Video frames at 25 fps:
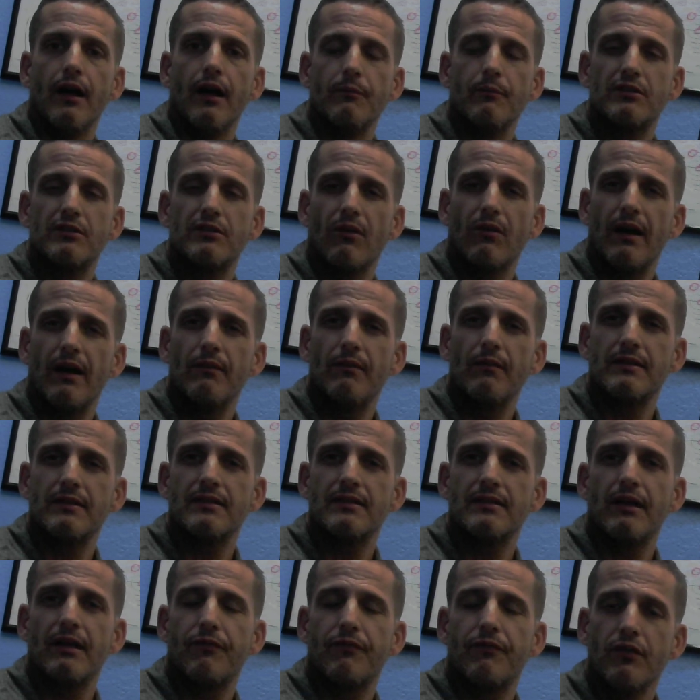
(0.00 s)
So I would
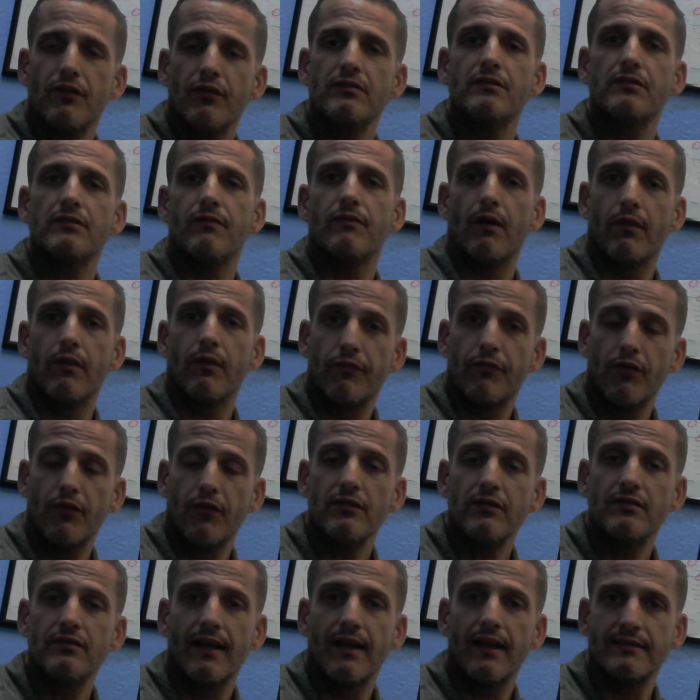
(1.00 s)
say, first of all, the
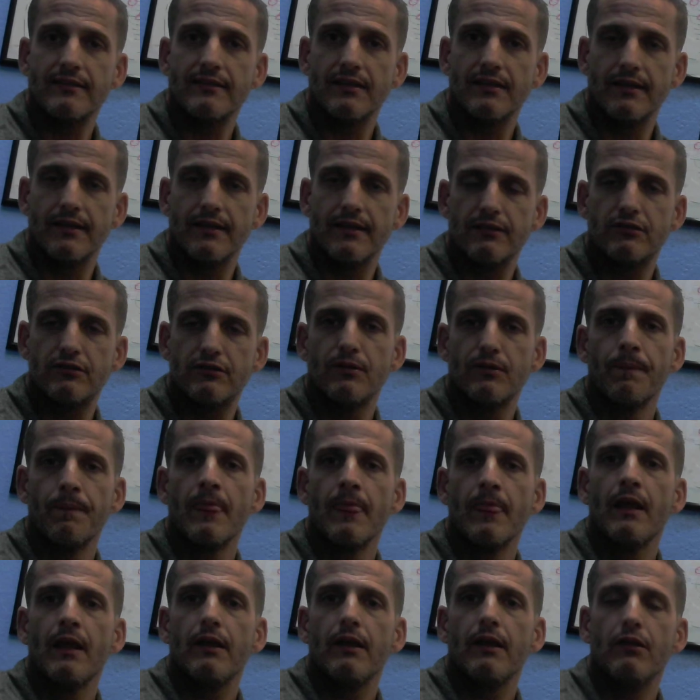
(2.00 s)
first lesson is
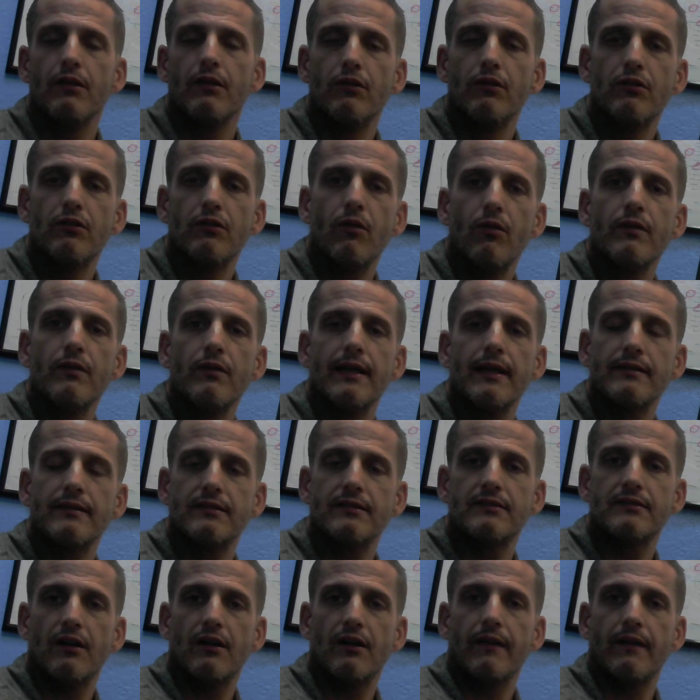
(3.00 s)
you don't
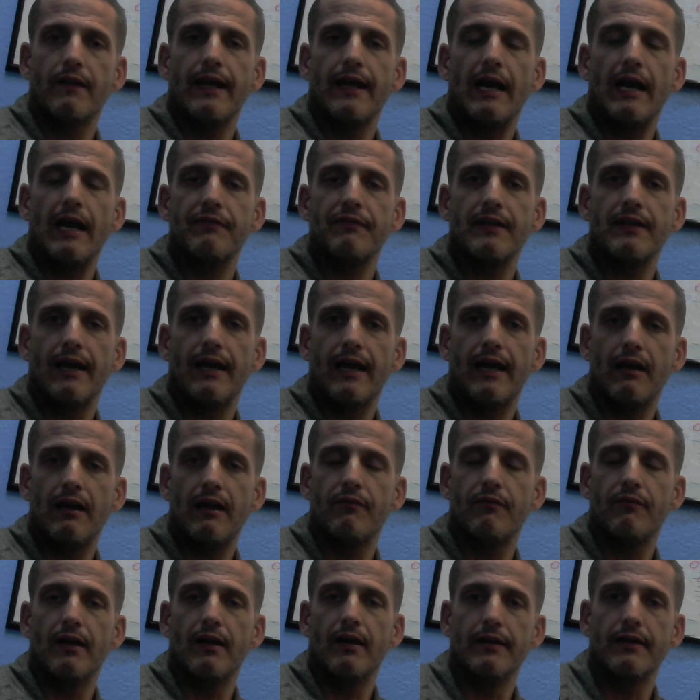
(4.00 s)
necessarily have to
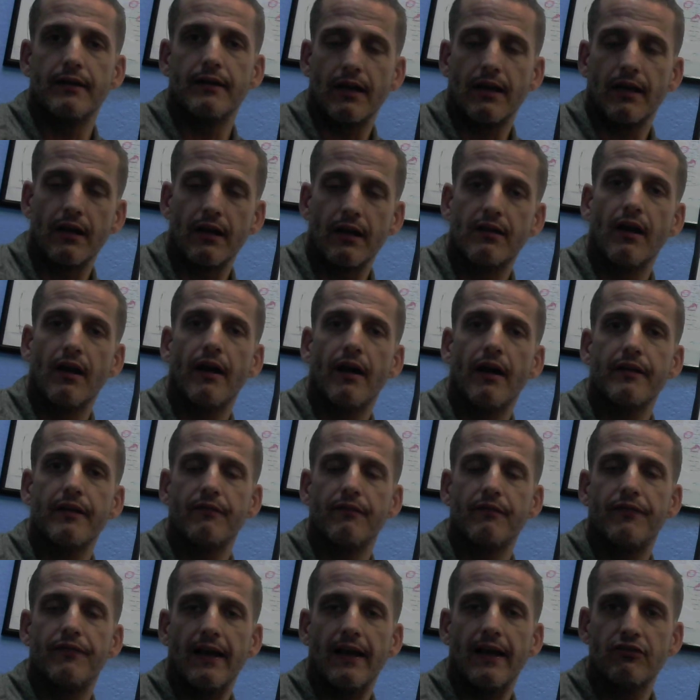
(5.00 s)
have a gut
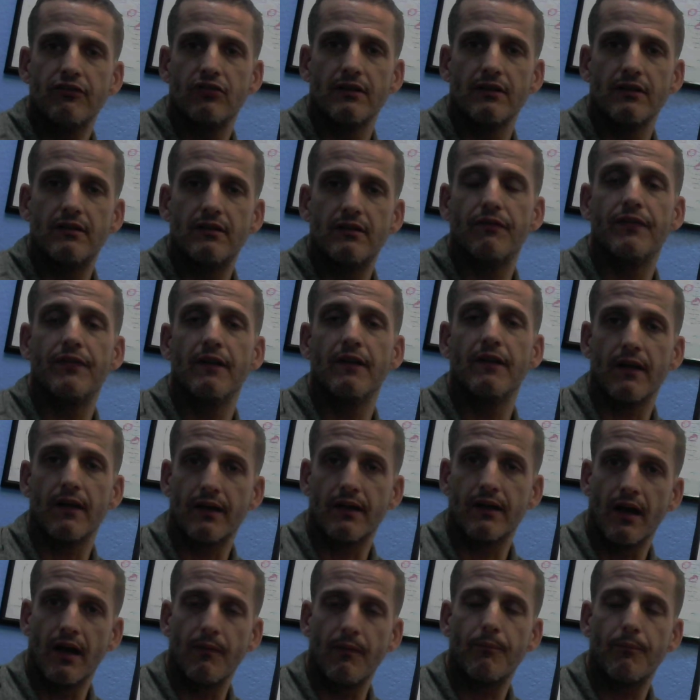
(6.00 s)
infection to feel a
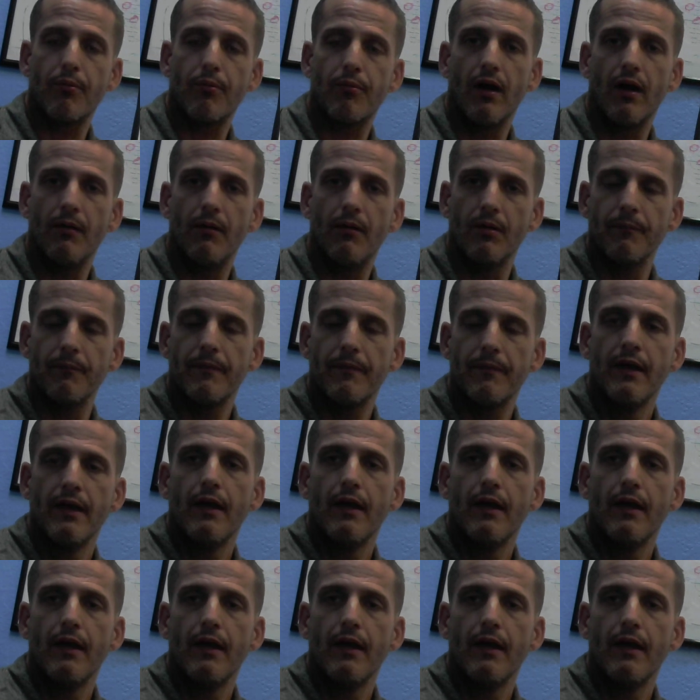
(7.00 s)
gut problem.